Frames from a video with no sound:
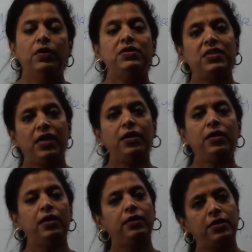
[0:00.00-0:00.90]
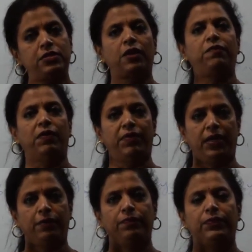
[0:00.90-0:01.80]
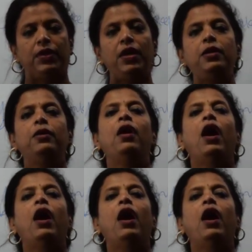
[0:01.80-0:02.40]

Second year, they start flowering, right?